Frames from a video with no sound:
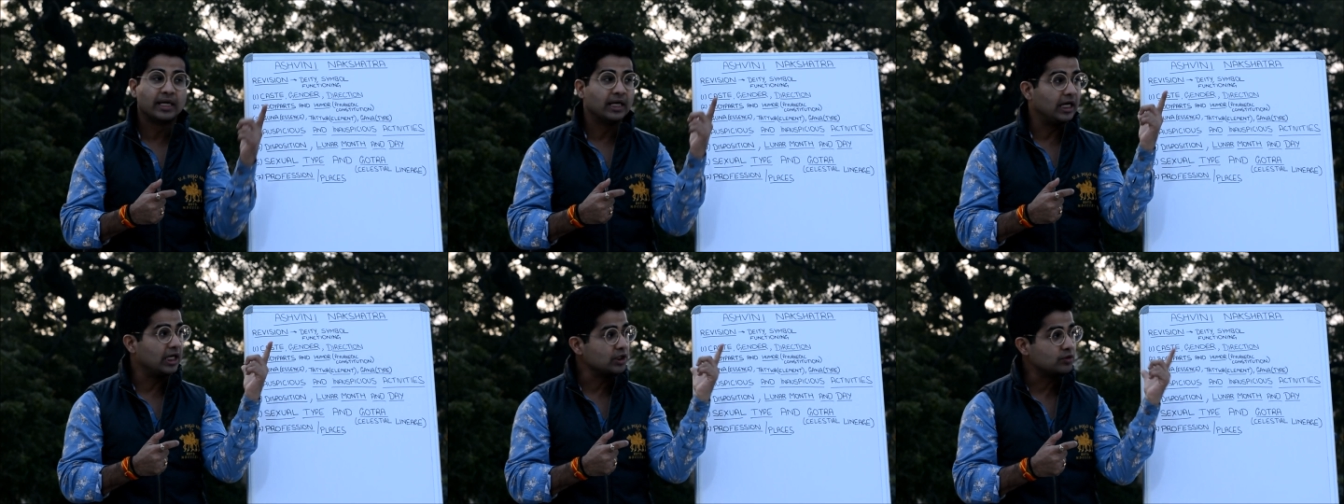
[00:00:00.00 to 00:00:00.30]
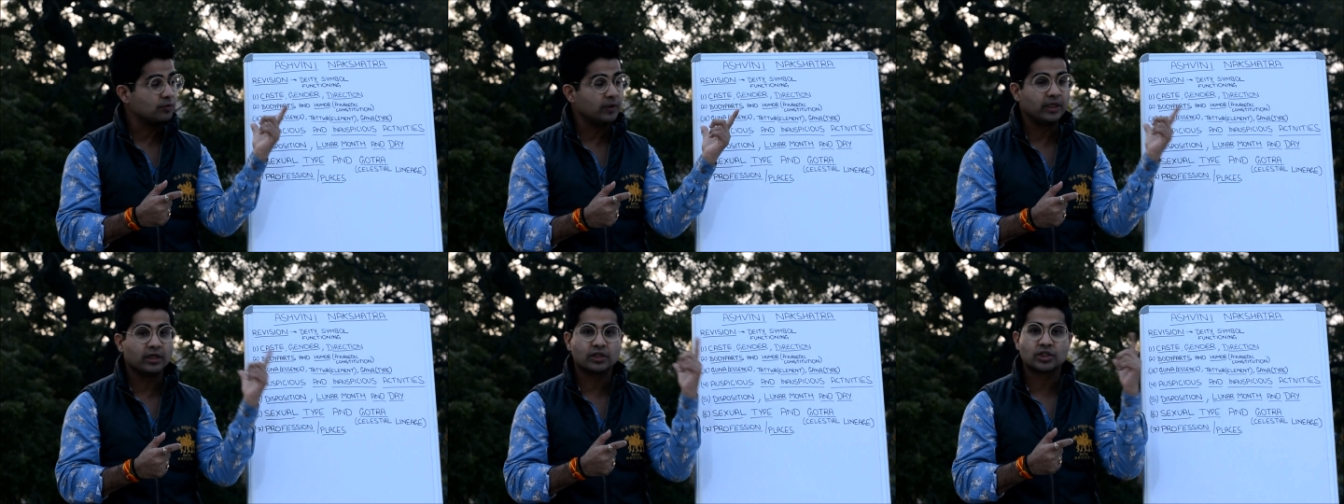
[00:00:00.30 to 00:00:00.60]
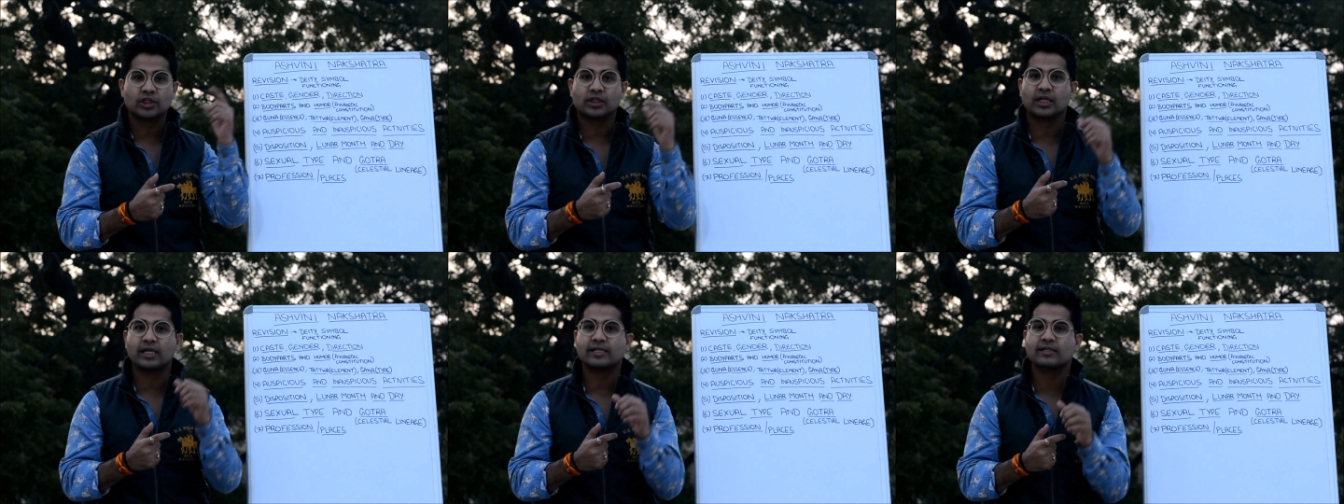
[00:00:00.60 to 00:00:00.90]
Ashwini
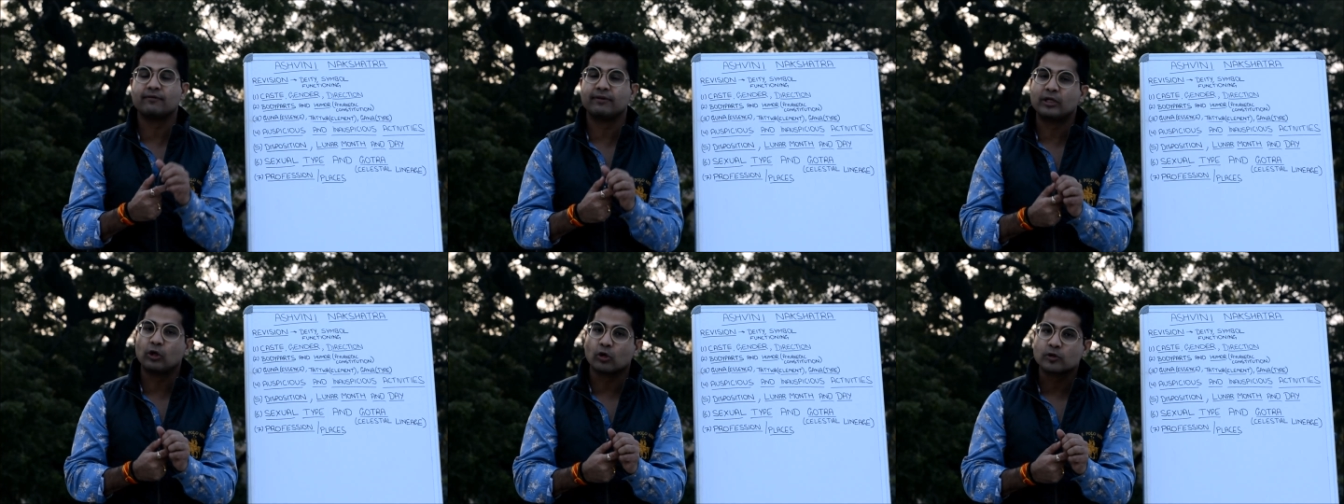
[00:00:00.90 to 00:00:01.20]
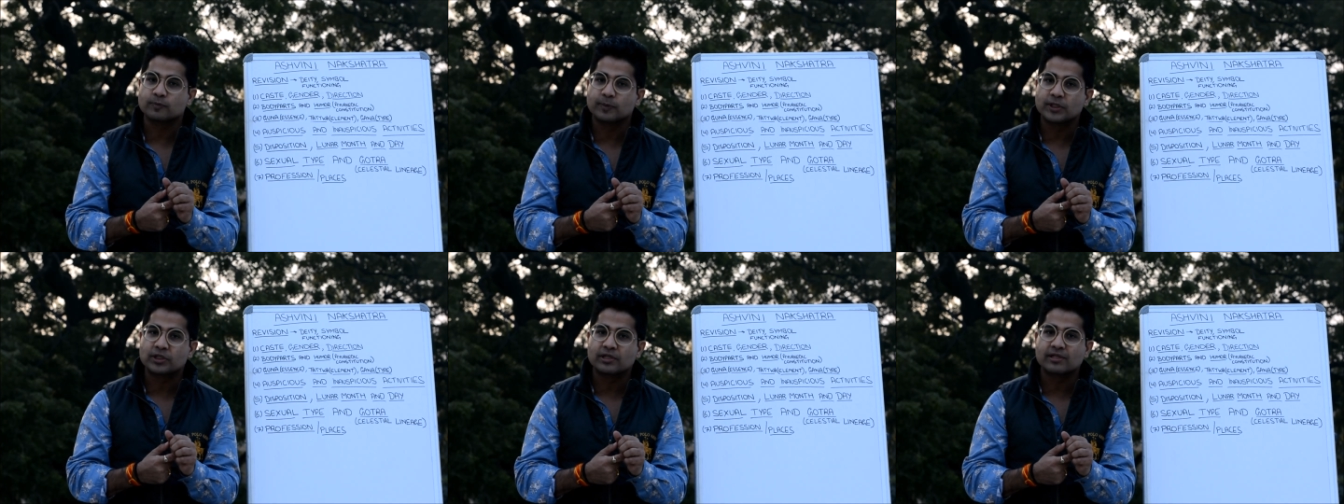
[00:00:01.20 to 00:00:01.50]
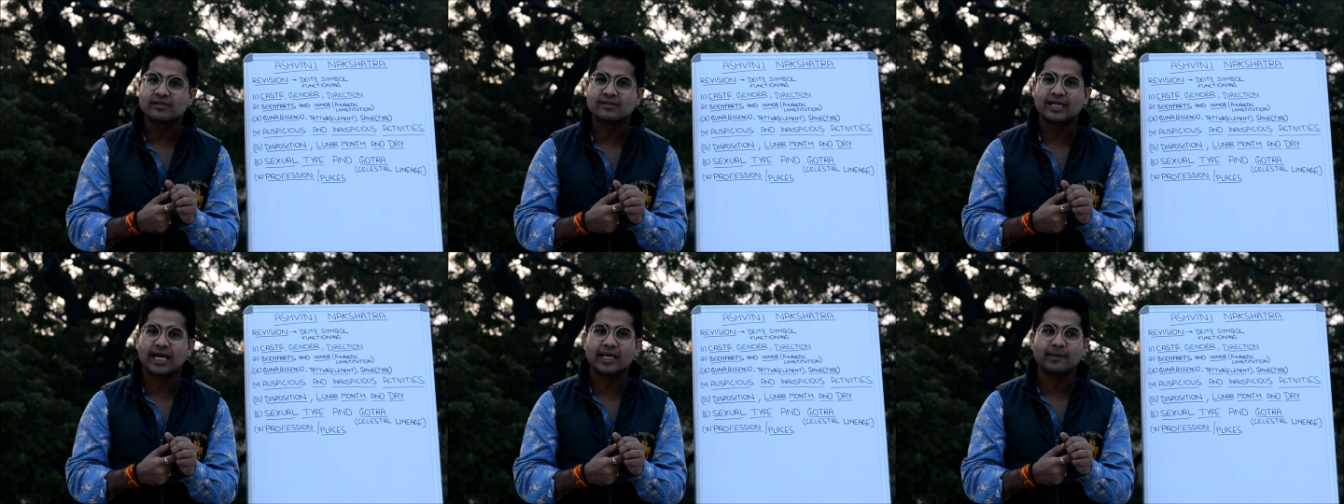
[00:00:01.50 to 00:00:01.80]
Nakshatra is a very
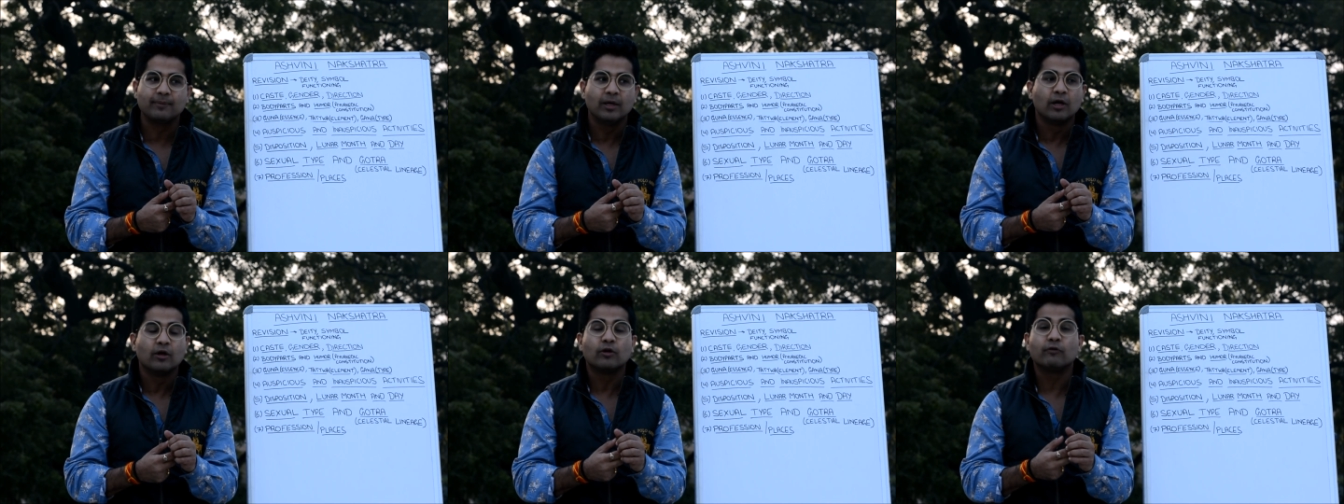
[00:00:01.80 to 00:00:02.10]
auspicious time.